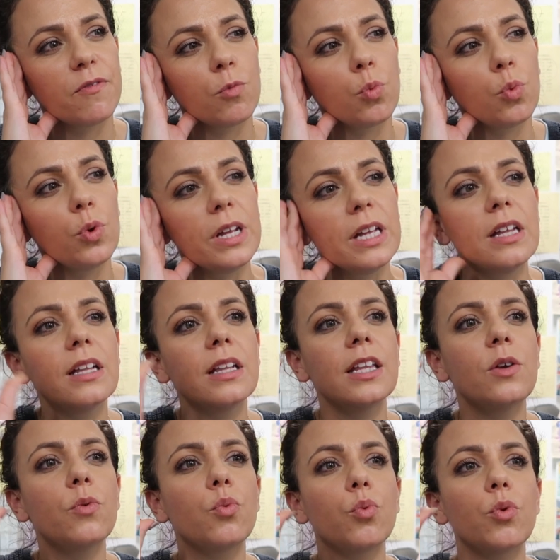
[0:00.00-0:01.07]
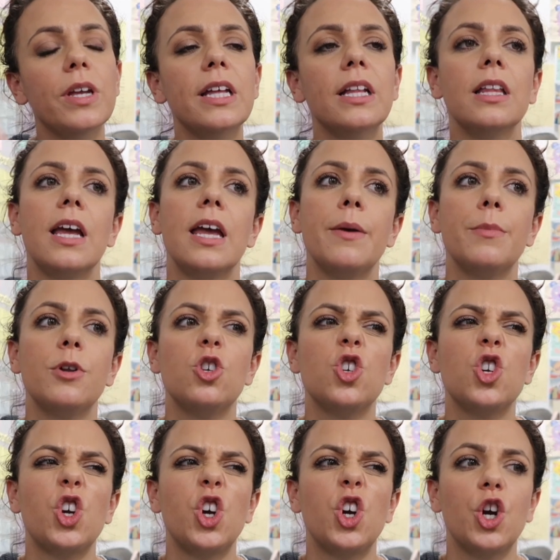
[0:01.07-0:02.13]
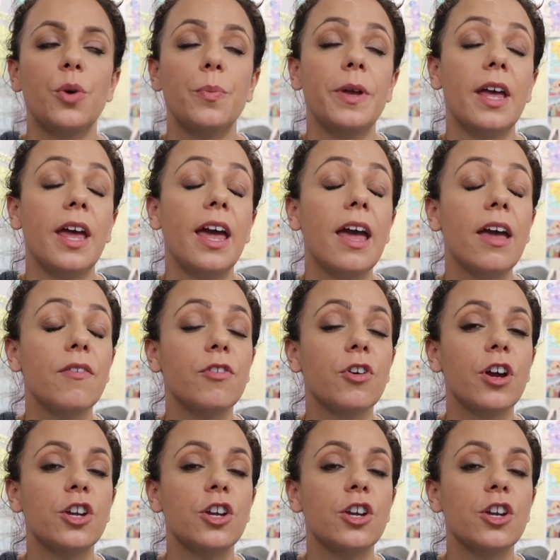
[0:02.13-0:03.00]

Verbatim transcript: really, really immature behavior